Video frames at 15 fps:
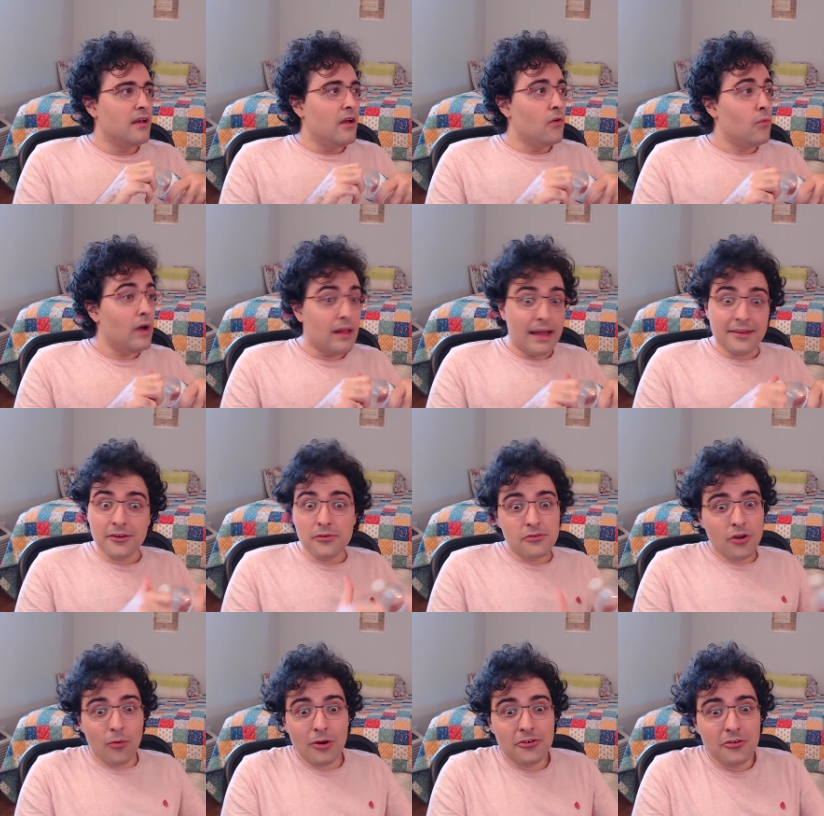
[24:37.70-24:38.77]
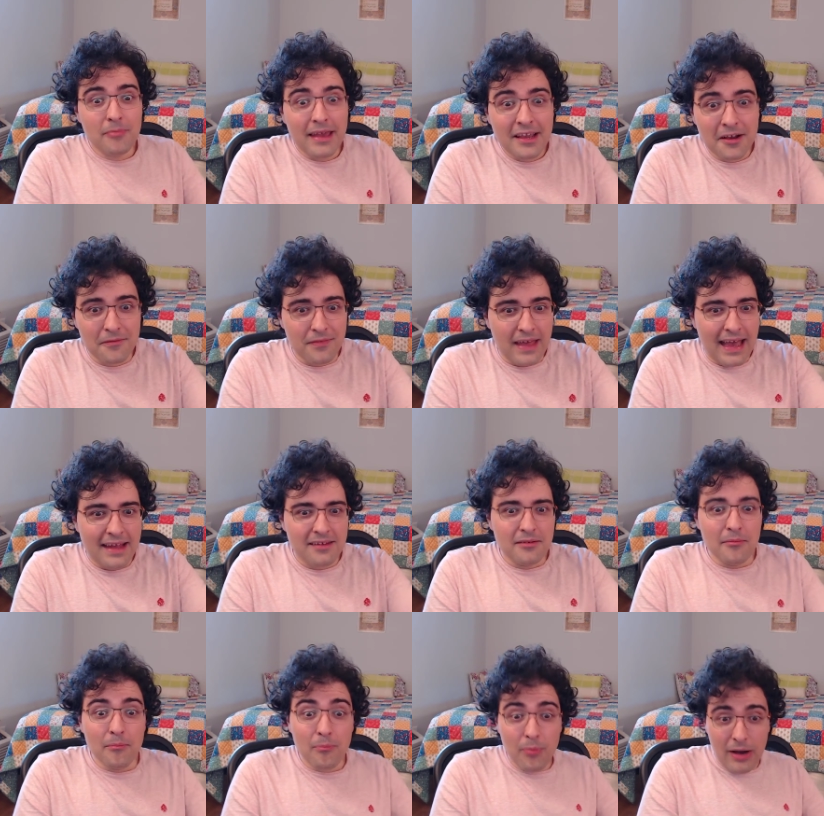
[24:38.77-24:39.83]
don't know what to make of that,
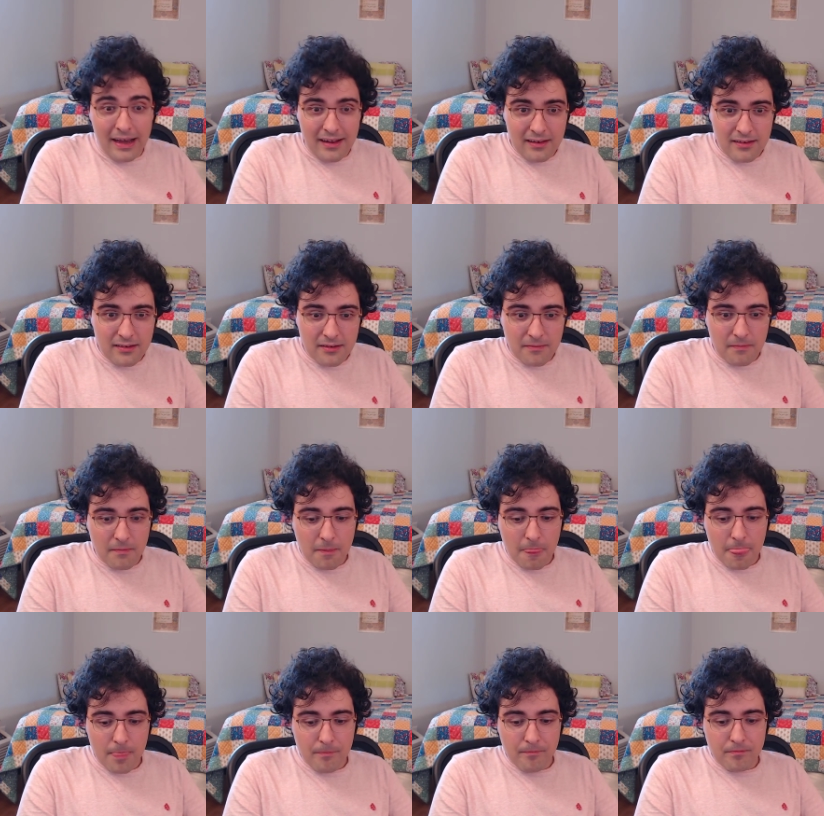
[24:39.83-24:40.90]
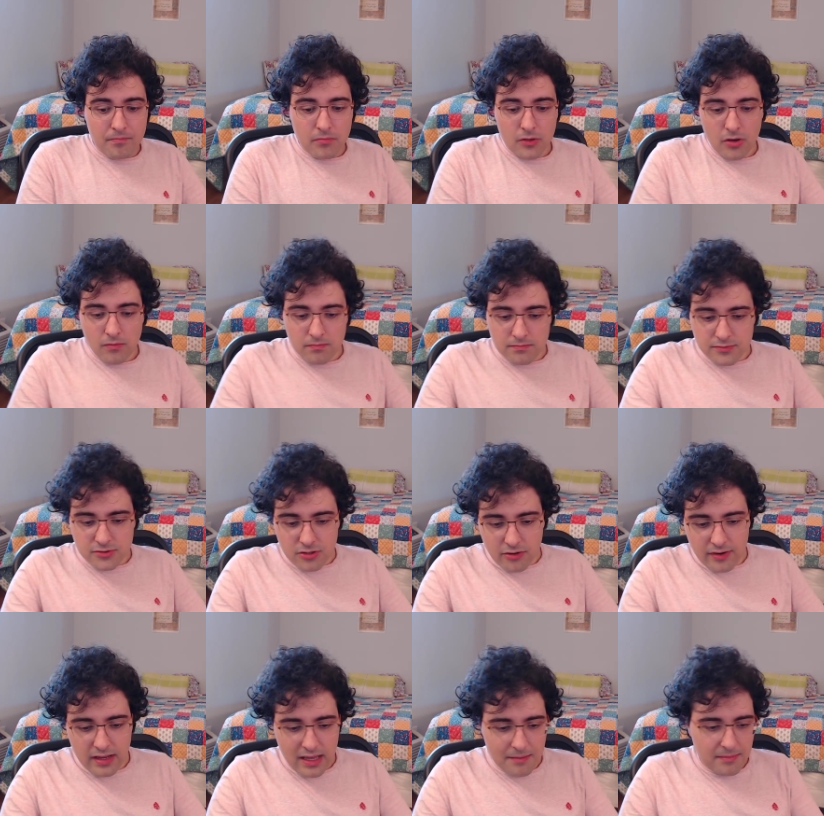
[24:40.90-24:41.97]
but... Oh,
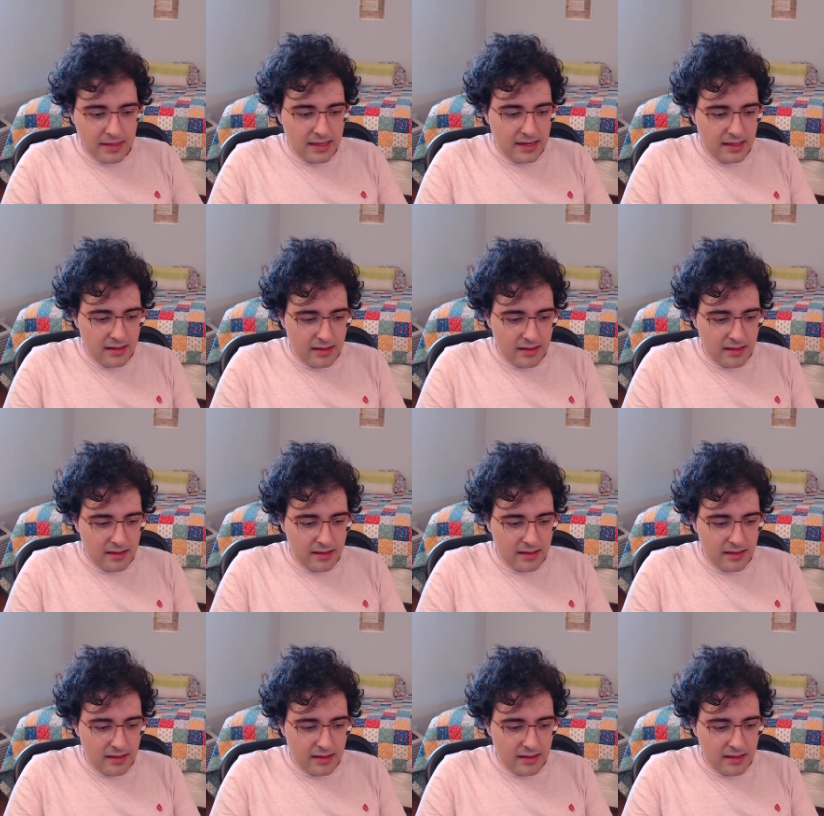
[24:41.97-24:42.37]
sorry, I'm getting